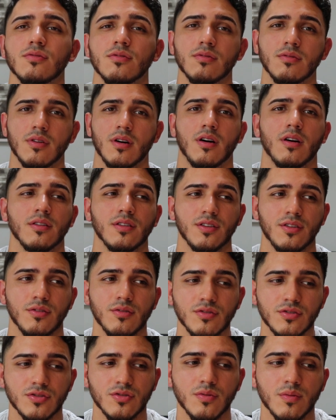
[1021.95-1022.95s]
all the
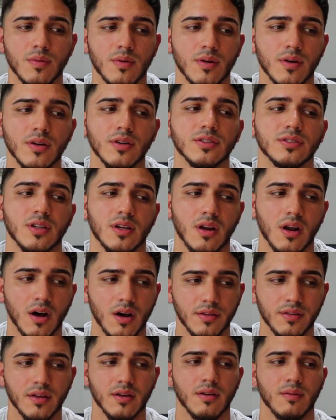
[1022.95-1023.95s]
YouTubers and all
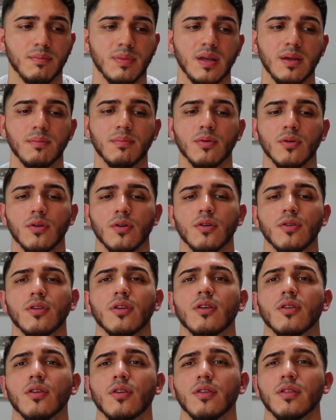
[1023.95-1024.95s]
the people, you
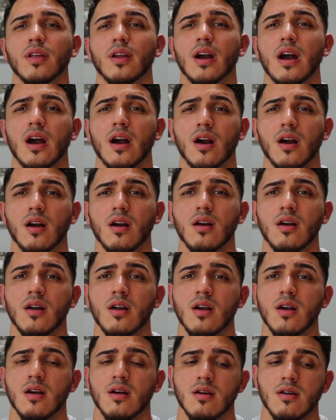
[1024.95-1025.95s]
know, that are
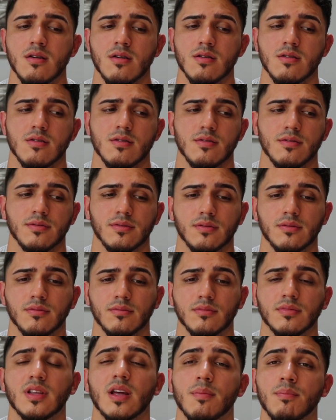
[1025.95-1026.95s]

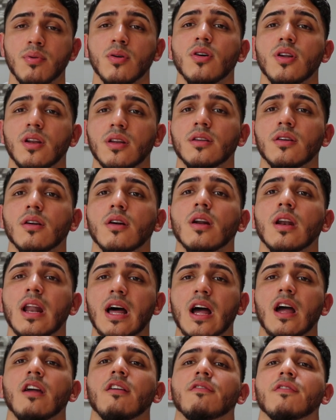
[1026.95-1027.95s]
that put their
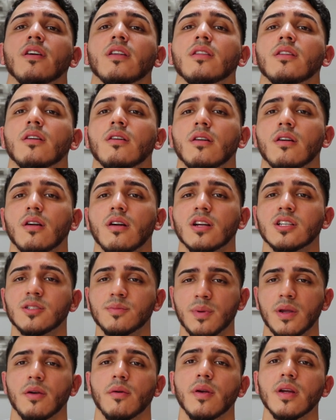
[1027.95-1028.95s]
life and their
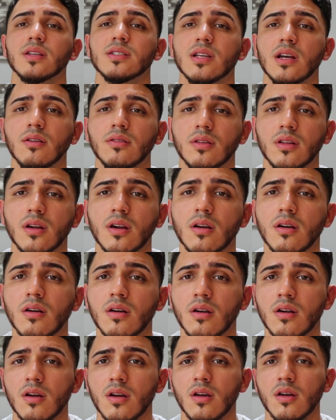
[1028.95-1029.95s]
experience out there
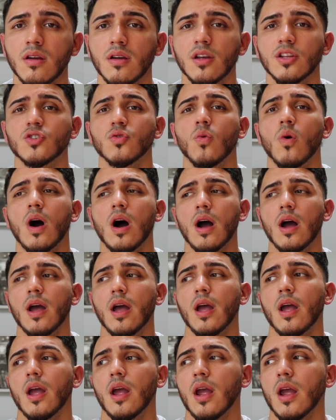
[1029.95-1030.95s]
it's
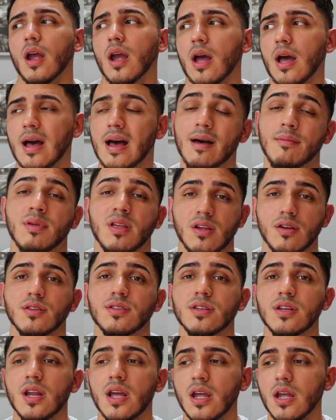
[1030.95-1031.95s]
why I'm here
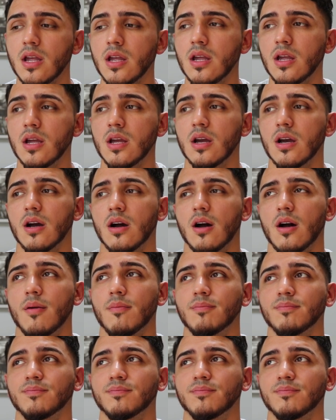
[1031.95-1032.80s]
today. Um,